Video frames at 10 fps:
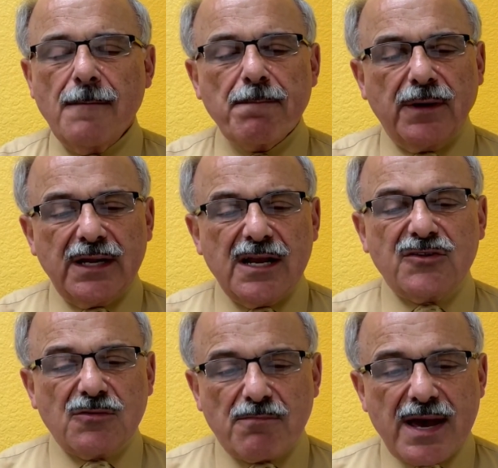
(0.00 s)
But it
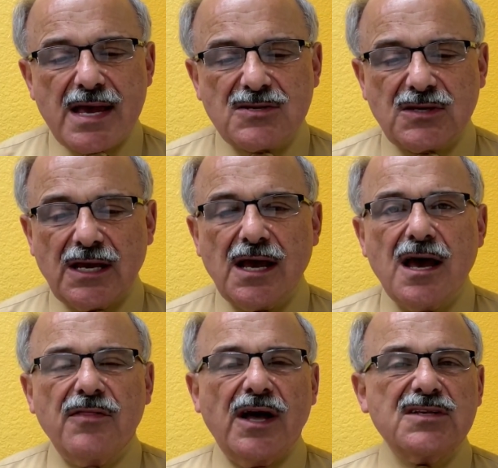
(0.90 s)
is amazing
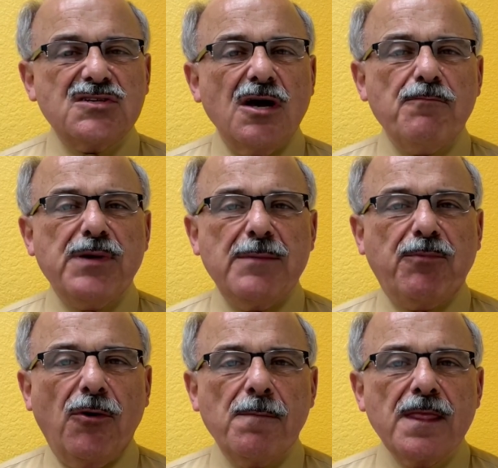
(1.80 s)
that some
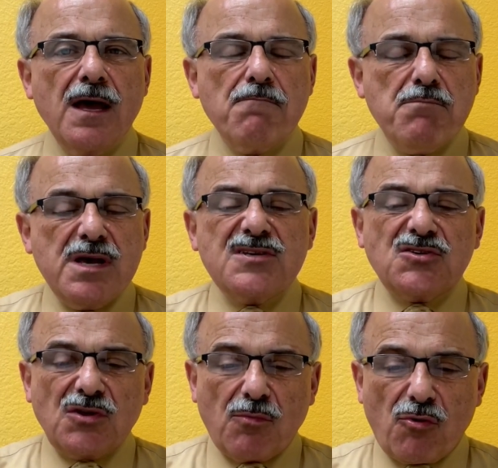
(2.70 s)
people miss
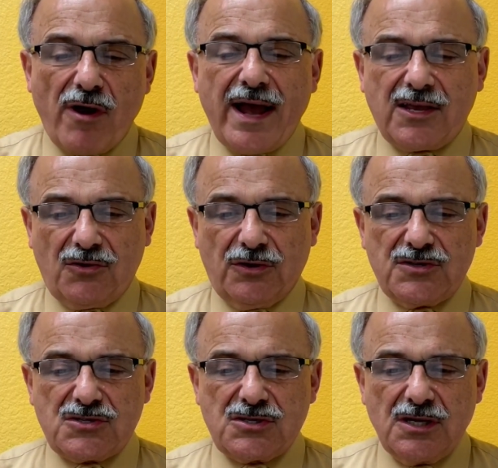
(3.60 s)
the
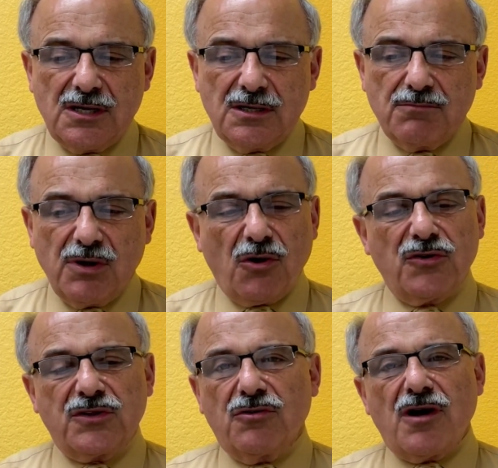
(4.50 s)
miraculous
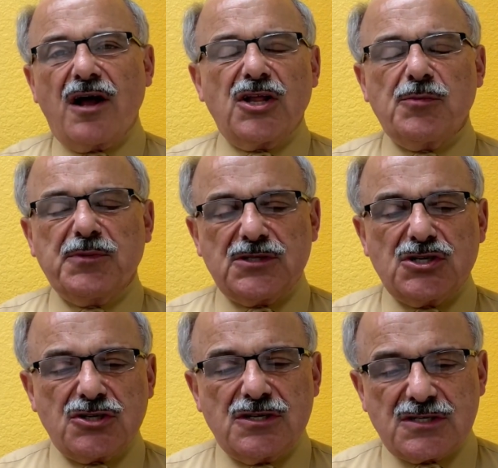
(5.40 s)
because they're not in the
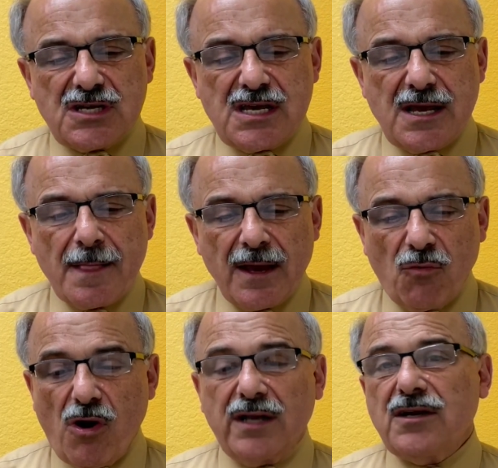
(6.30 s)
position to see
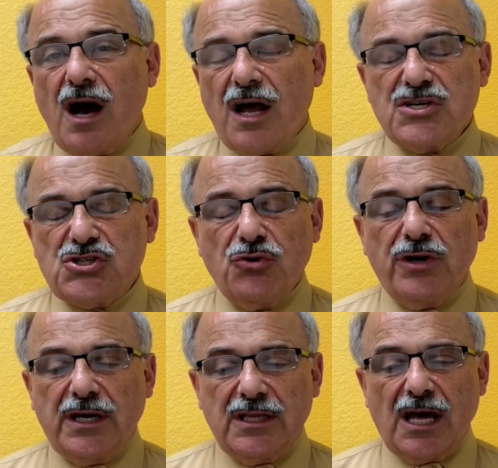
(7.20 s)
what God is
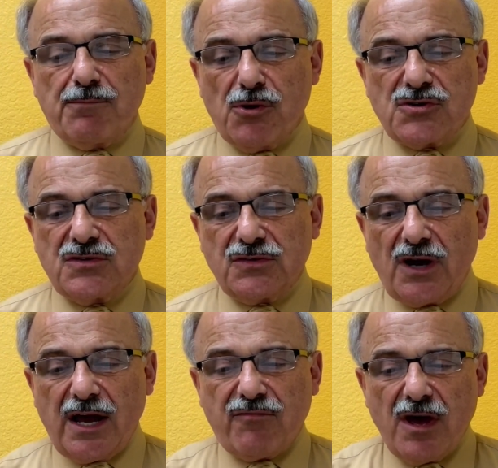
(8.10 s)
doing in that person's
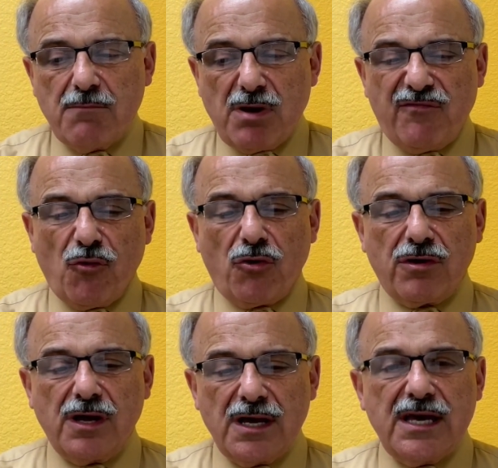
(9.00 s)
life
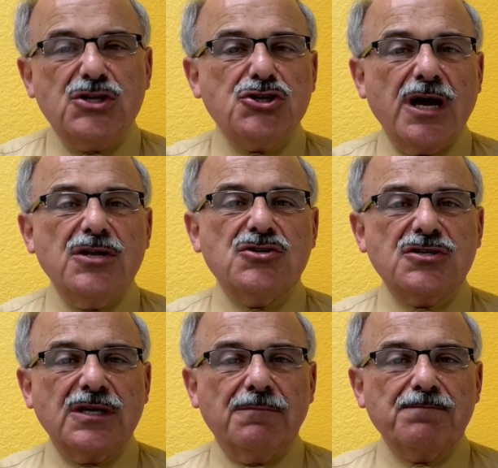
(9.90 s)
before he changes
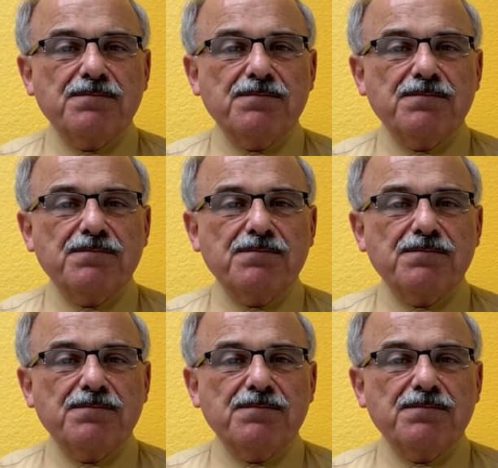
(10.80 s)
them.